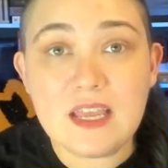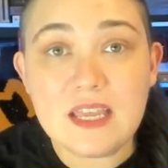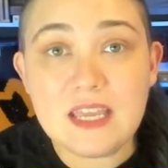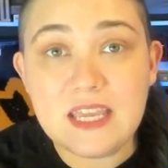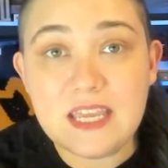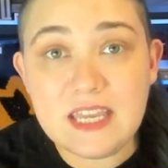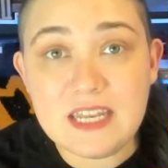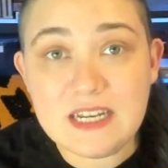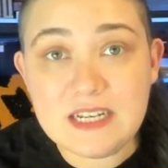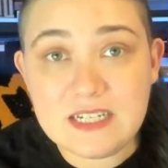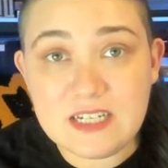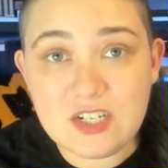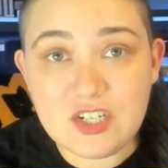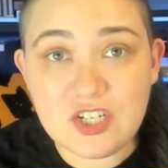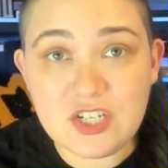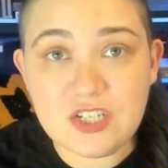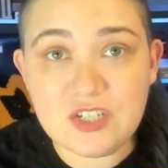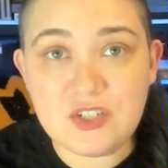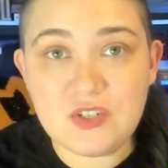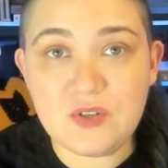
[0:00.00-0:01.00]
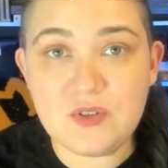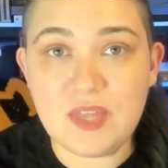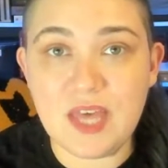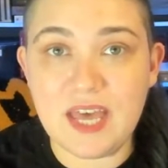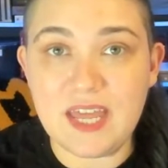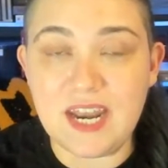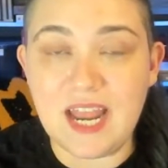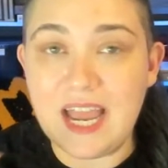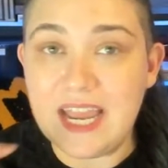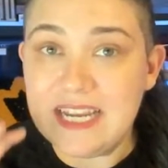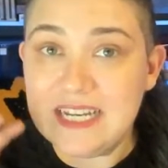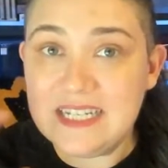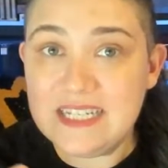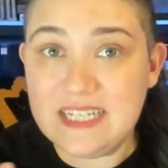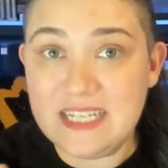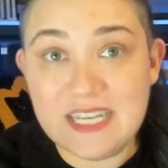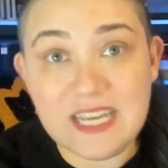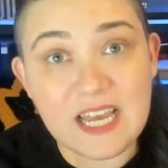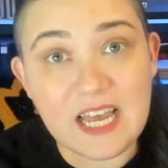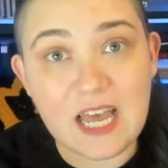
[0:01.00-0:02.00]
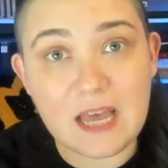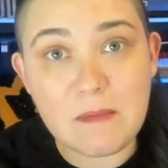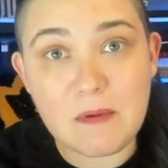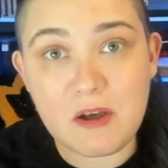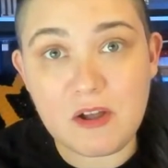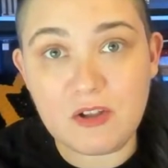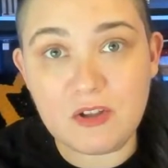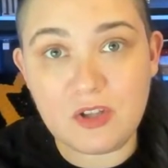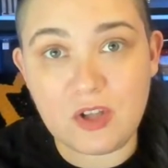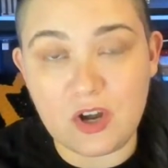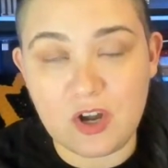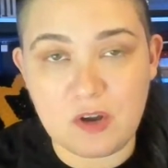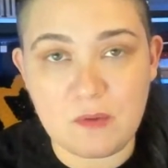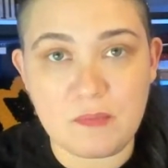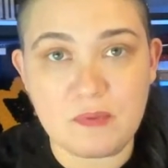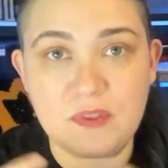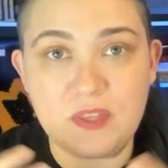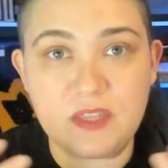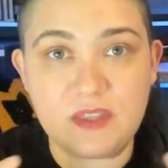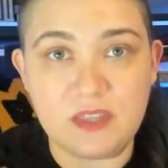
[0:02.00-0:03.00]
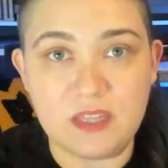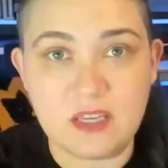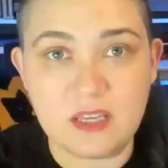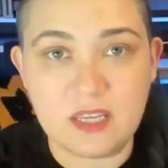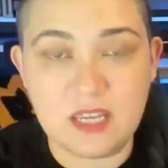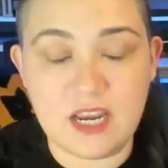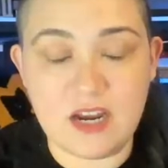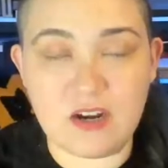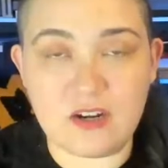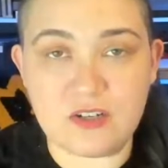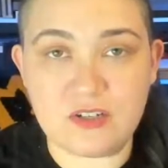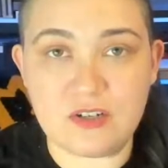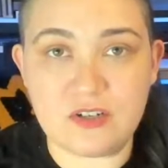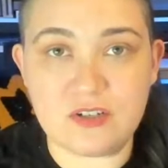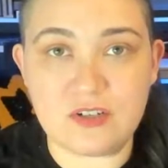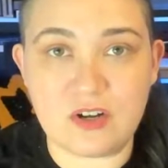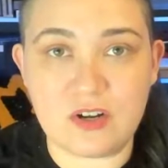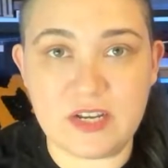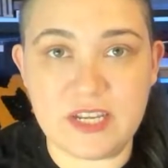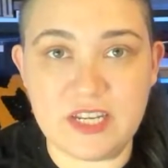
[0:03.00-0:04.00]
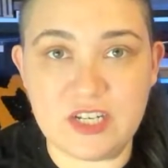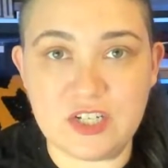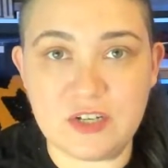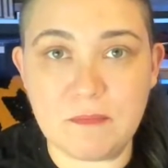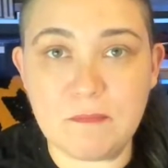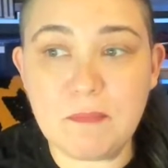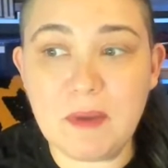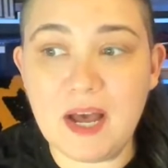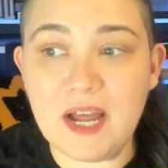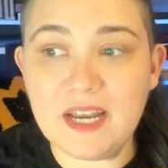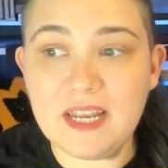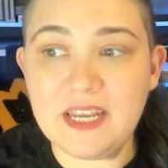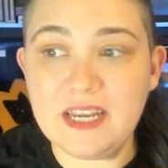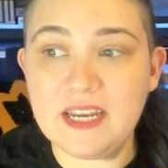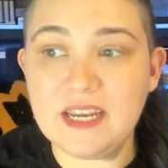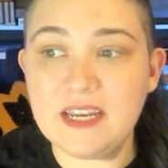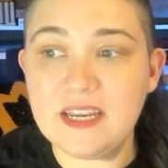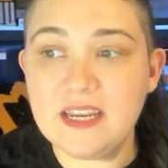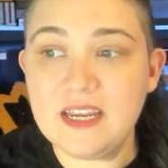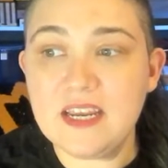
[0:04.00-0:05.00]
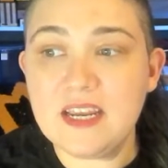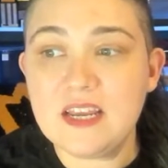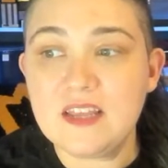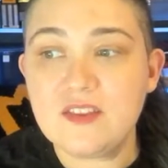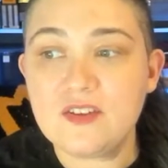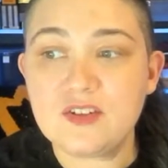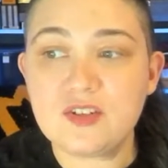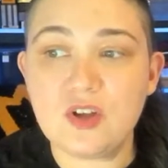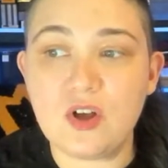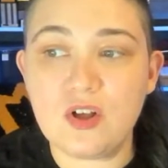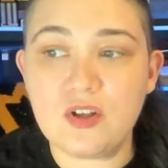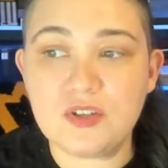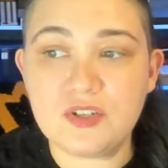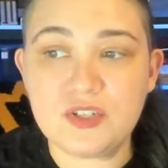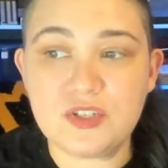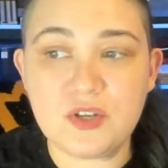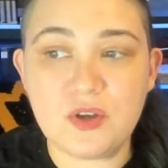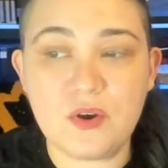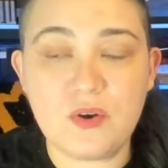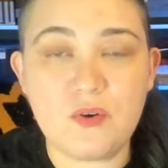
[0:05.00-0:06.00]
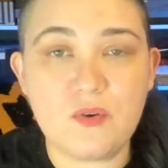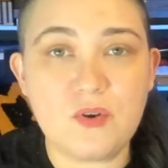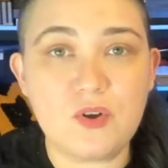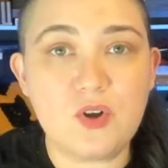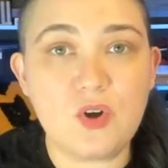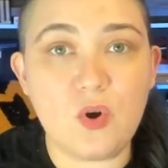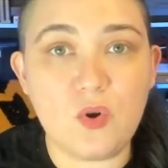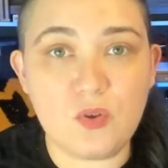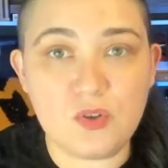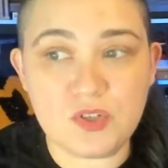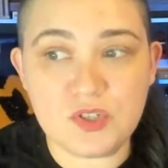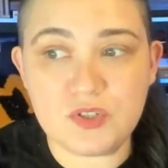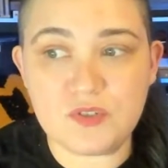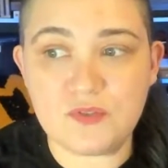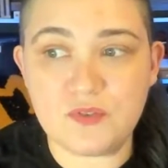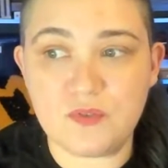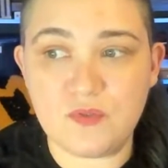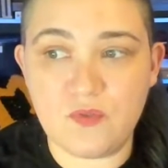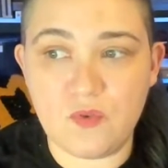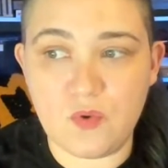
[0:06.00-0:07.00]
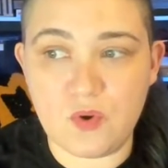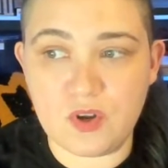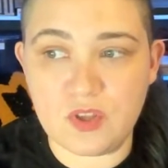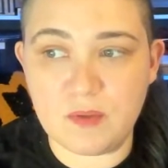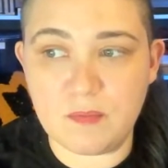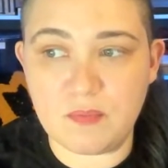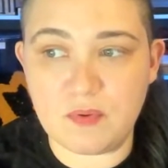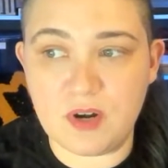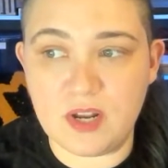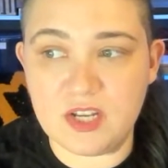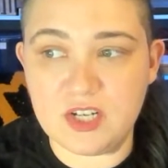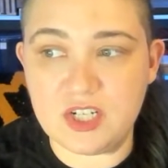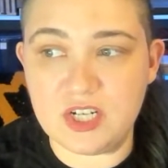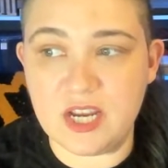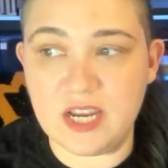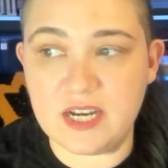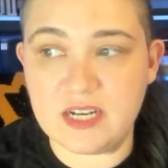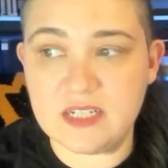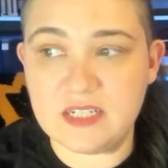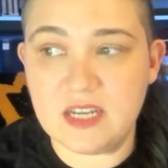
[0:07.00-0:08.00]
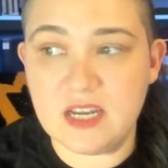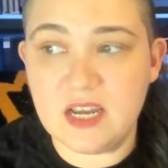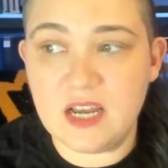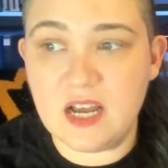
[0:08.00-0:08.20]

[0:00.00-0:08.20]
In addition to that idea about LARP that the characters are each embodying, there's also goals for the project.